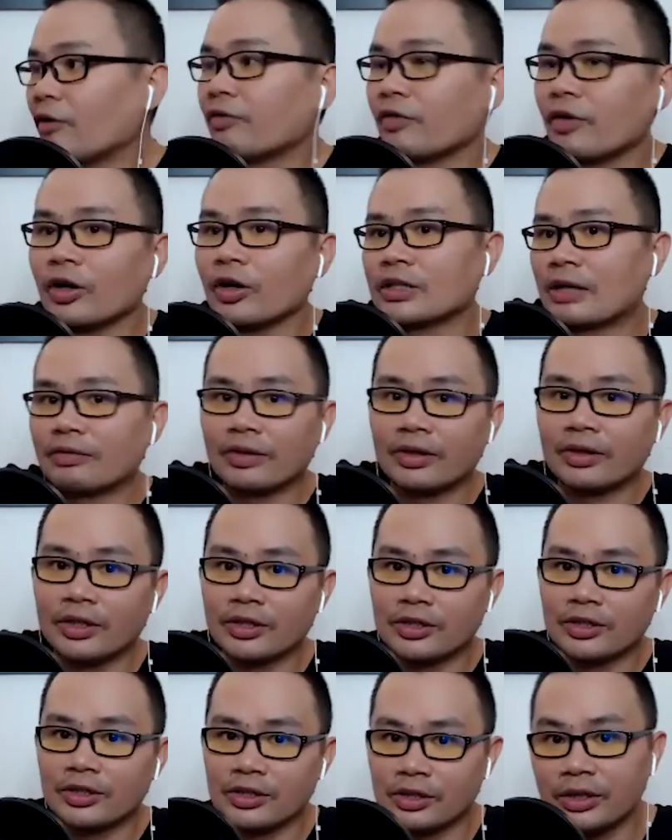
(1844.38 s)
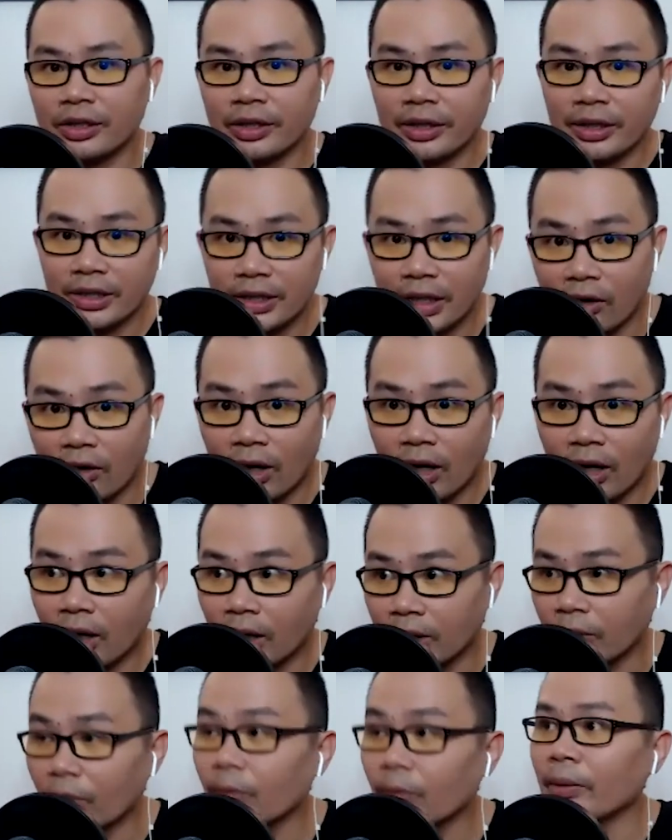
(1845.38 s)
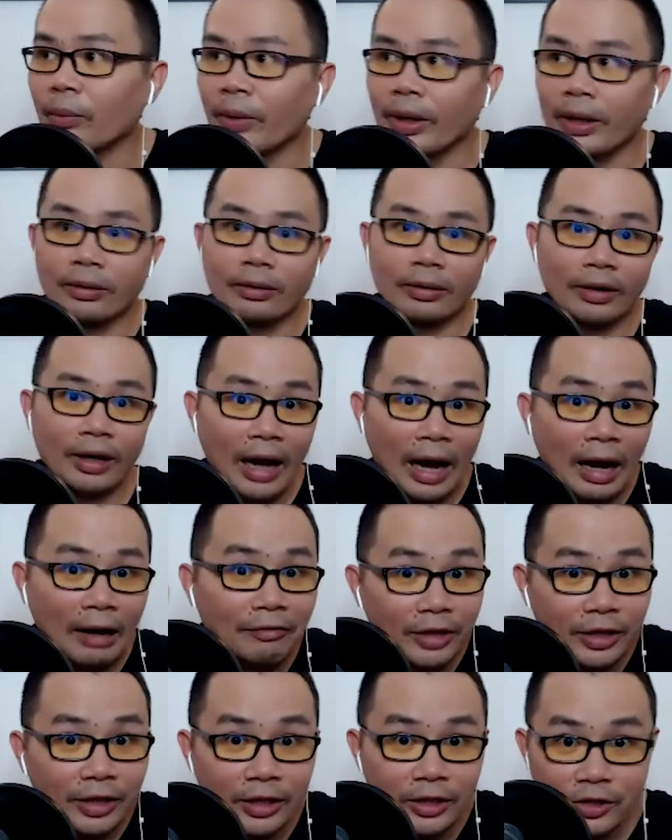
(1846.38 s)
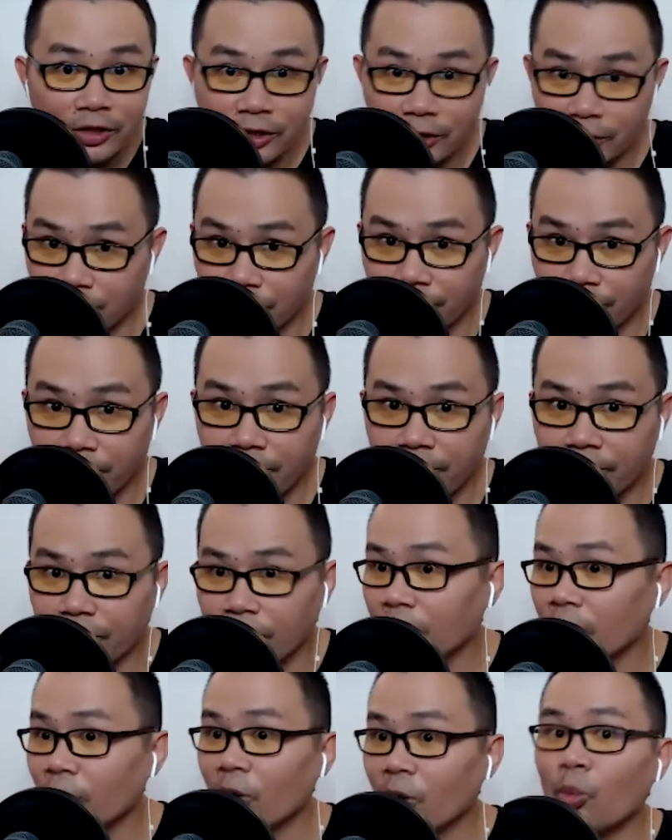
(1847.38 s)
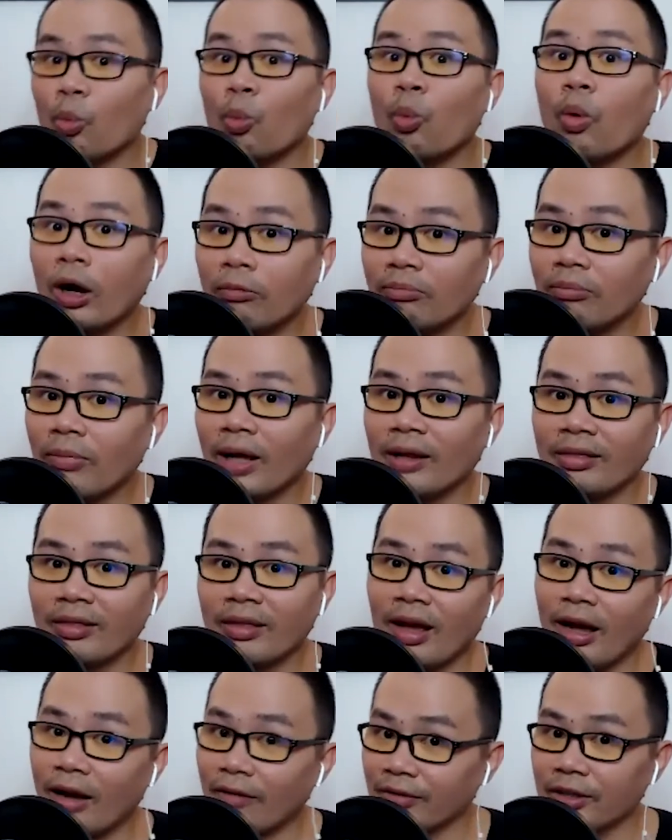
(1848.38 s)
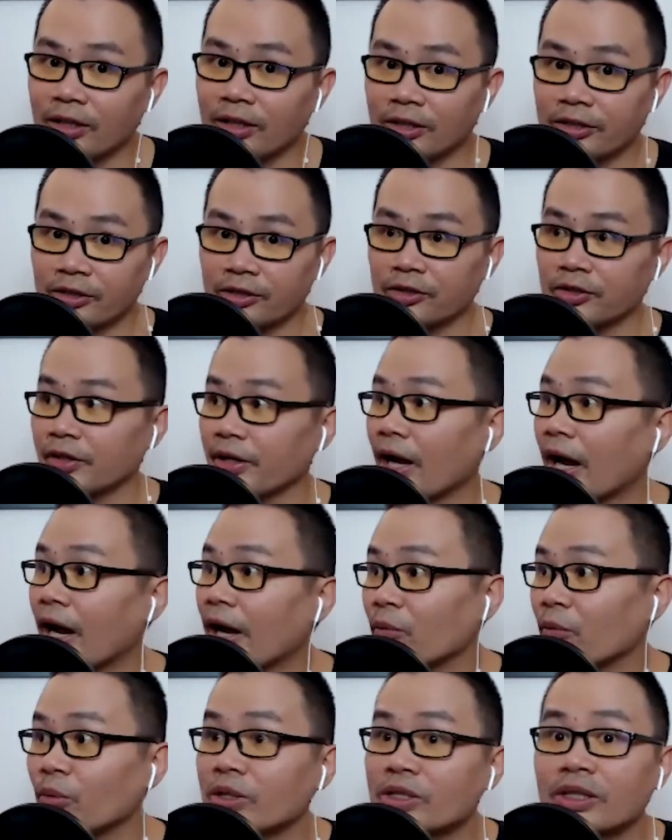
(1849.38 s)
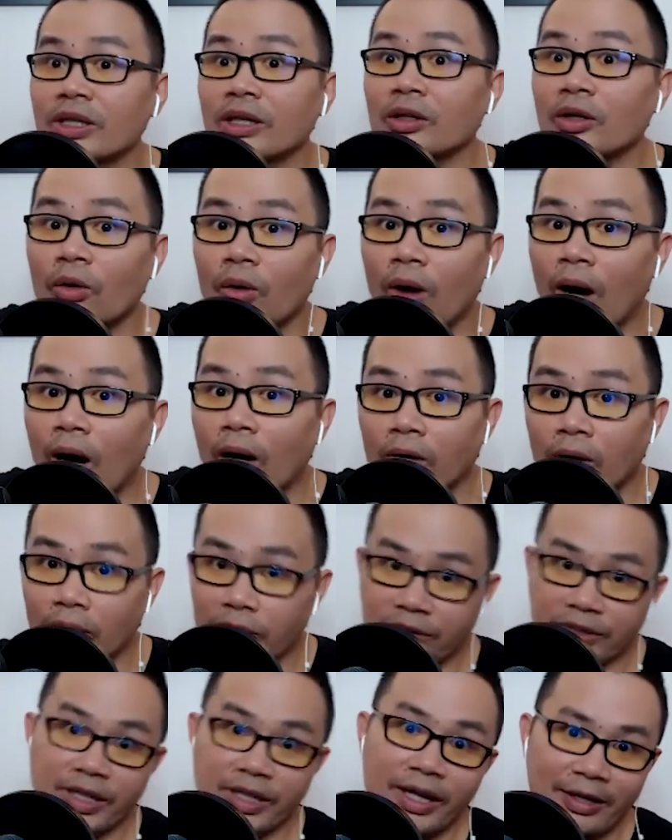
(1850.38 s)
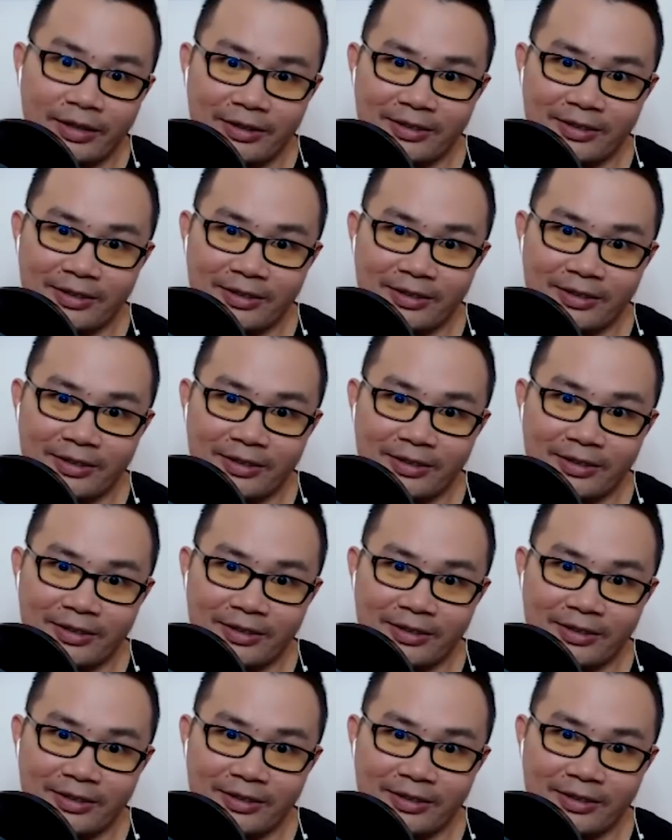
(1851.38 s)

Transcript: course, after the surgery, it's kind of hard. Wait, after the surgery, 1 month after the surgery, we still go out of state.